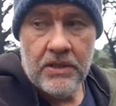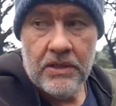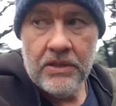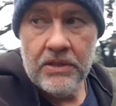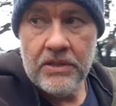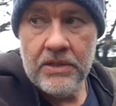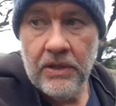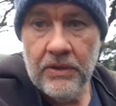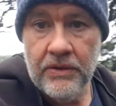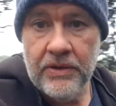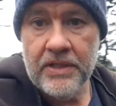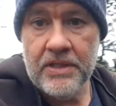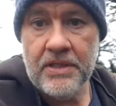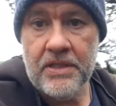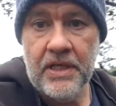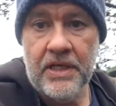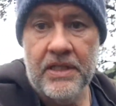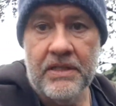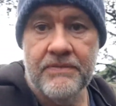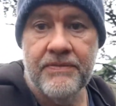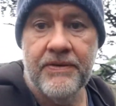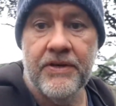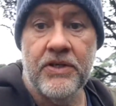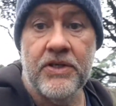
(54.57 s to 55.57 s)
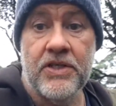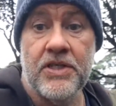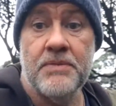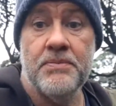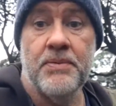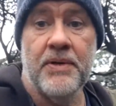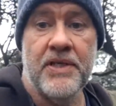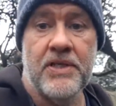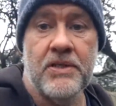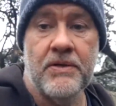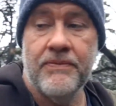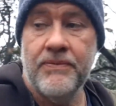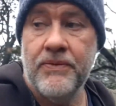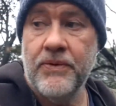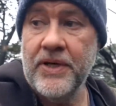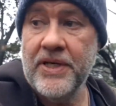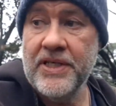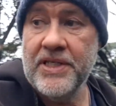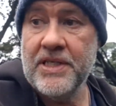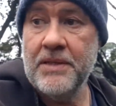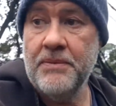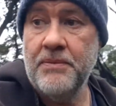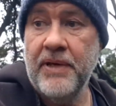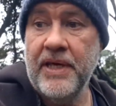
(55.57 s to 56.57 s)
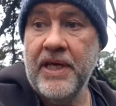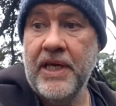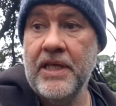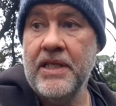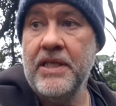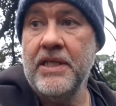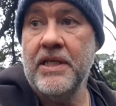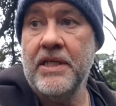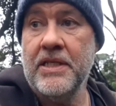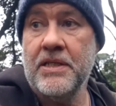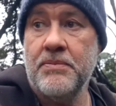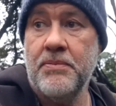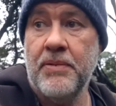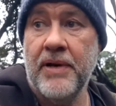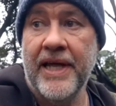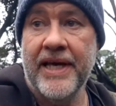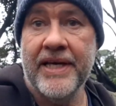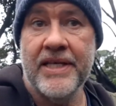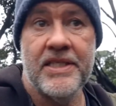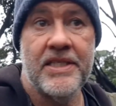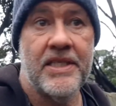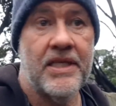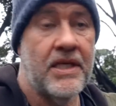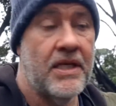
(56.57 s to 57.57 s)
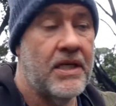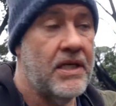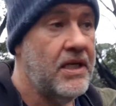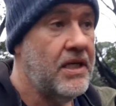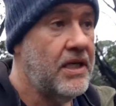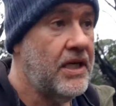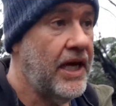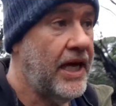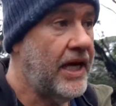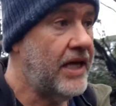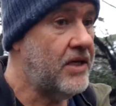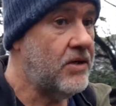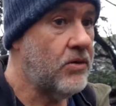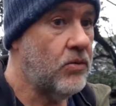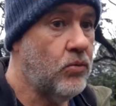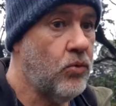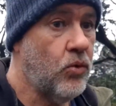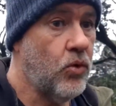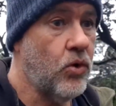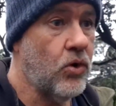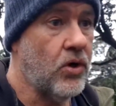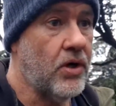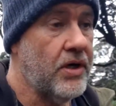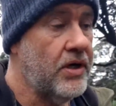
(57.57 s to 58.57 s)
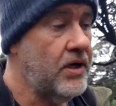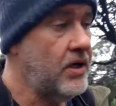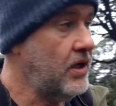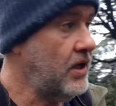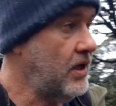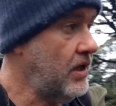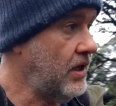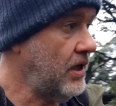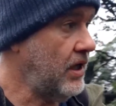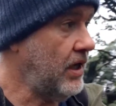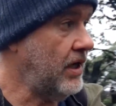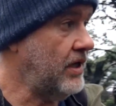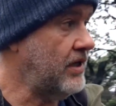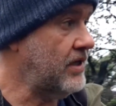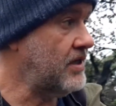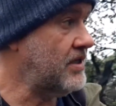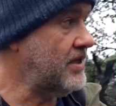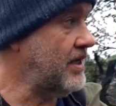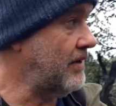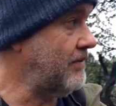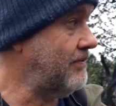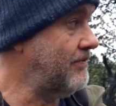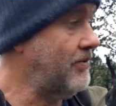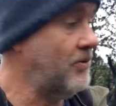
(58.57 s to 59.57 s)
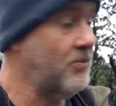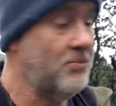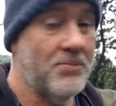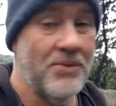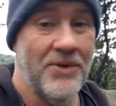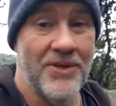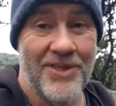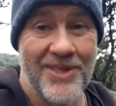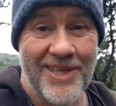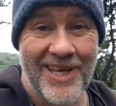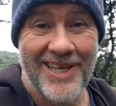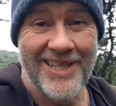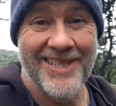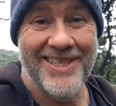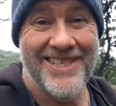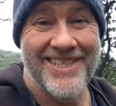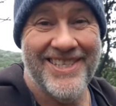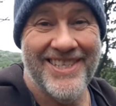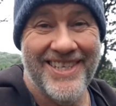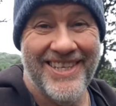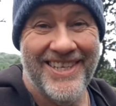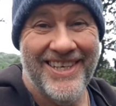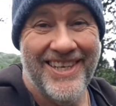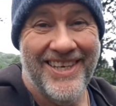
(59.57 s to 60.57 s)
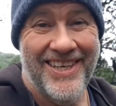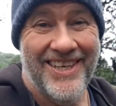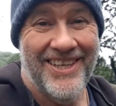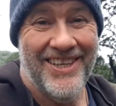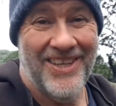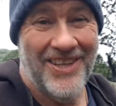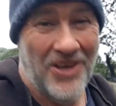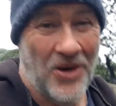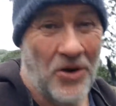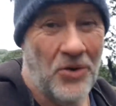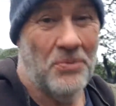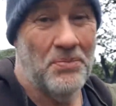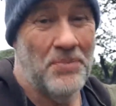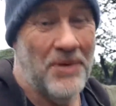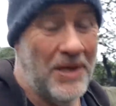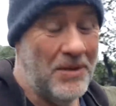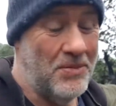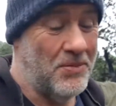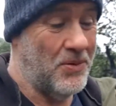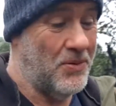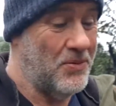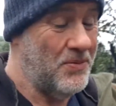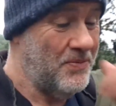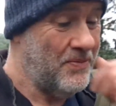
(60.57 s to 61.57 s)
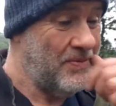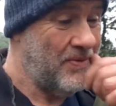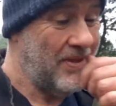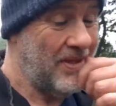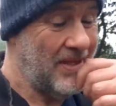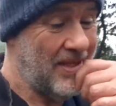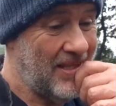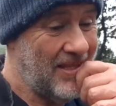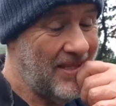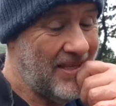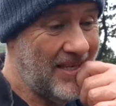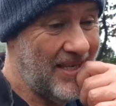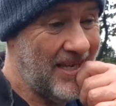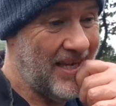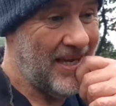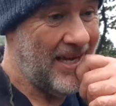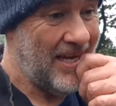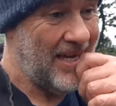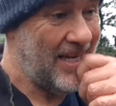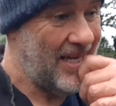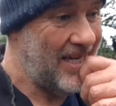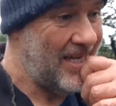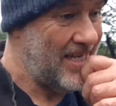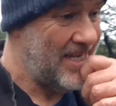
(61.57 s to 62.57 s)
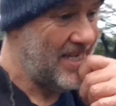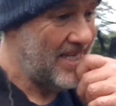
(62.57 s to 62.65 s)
So it's, it's very special for us to be in this place and to walk and the same footprints as the old people. Uh,